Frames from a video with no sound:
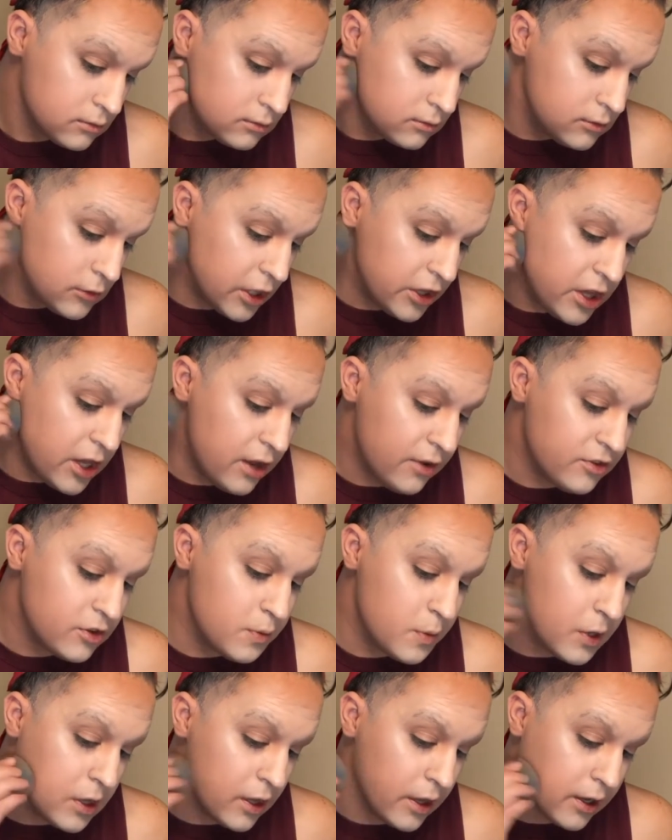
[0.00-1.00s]
Not that you have to
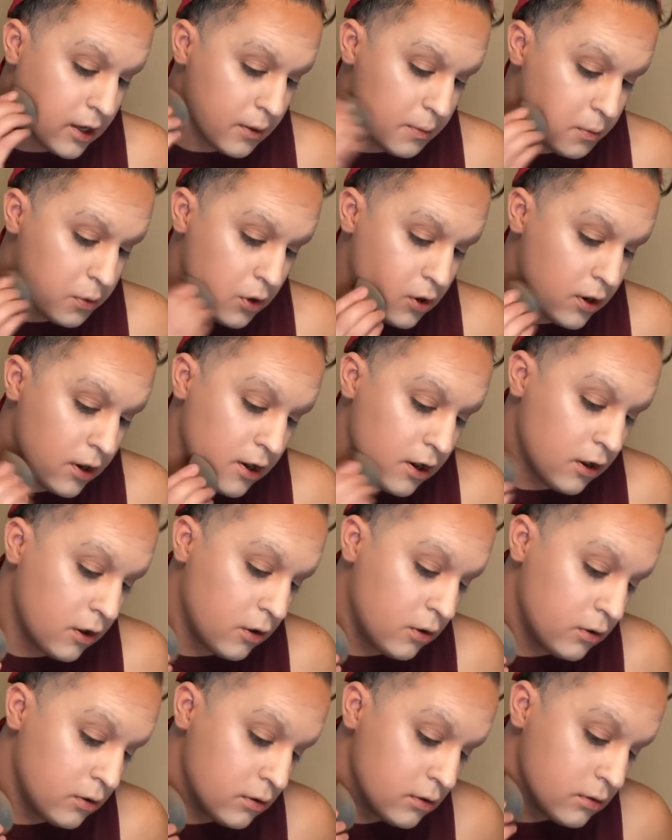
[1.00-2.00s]
be like a
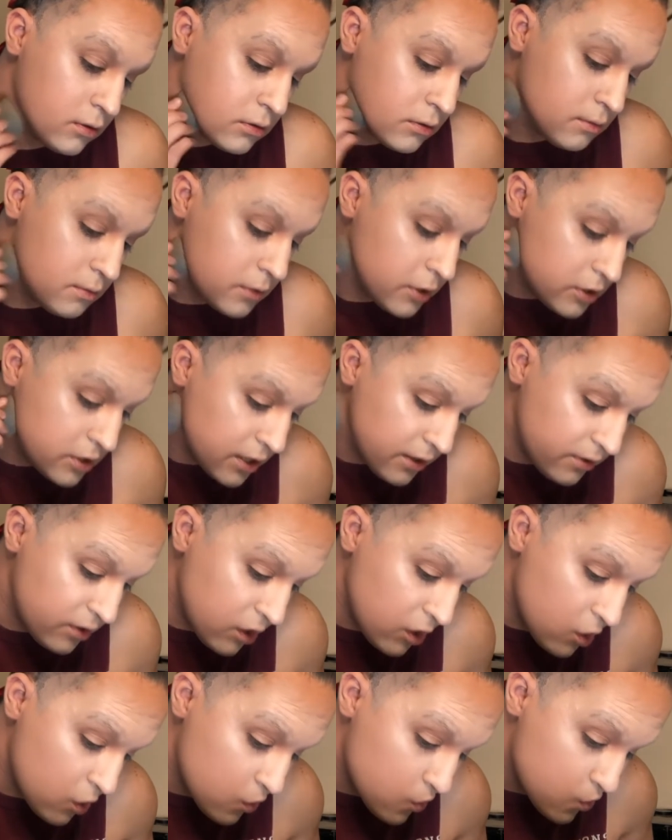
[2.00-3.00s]
pro, but you definitely
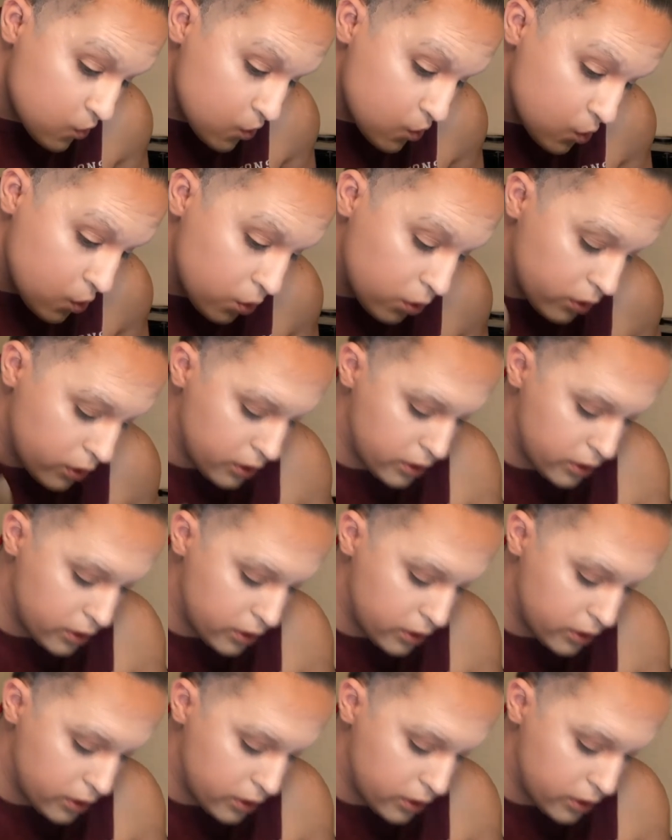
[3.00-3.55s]
have to